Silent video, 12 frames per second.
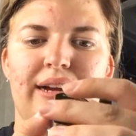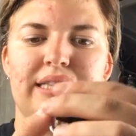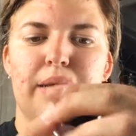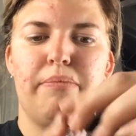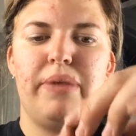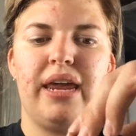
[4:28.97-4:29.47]

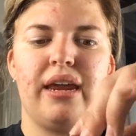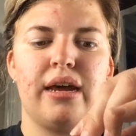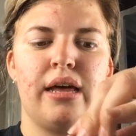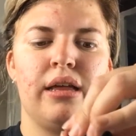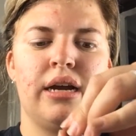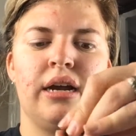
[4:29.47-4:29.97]
It's a pink
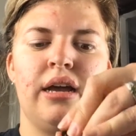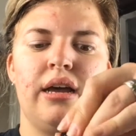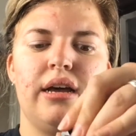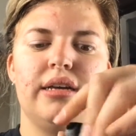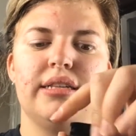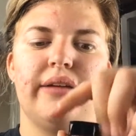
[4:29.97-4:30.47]
color
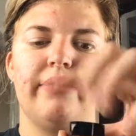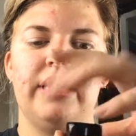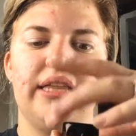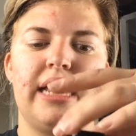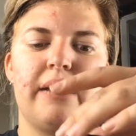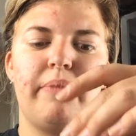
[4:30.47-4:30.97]
because I
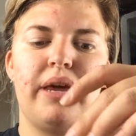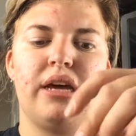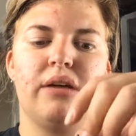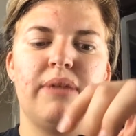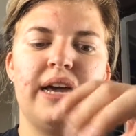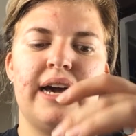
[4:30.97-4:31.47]
really like
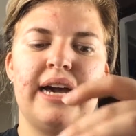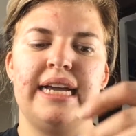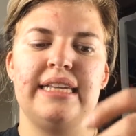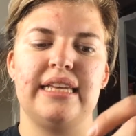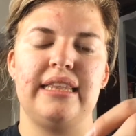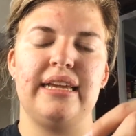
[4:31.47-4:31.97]
pink on my
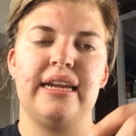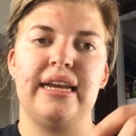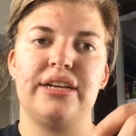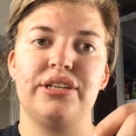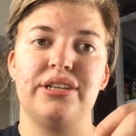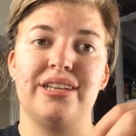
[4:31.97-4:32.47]
eyes, and the
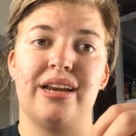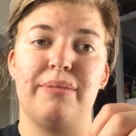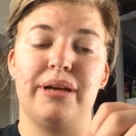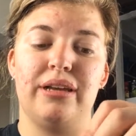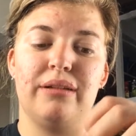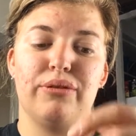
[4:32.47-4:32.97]
Addiction Shadow
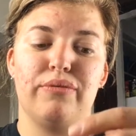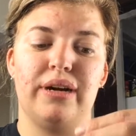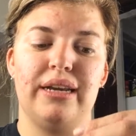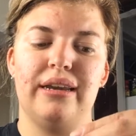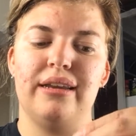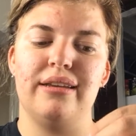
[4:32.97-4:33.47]
Palette
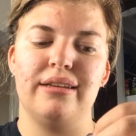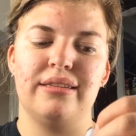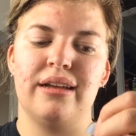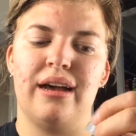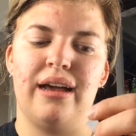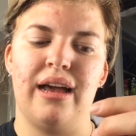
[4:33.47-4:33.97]
#1
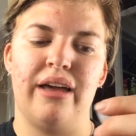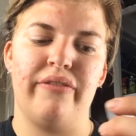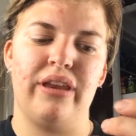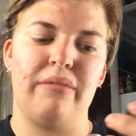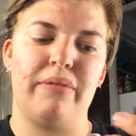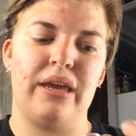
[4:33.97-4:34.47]
does not have
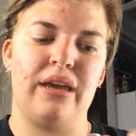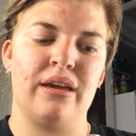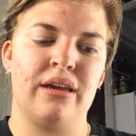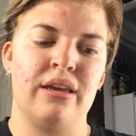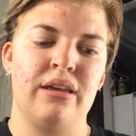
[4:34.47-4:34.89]
any pink.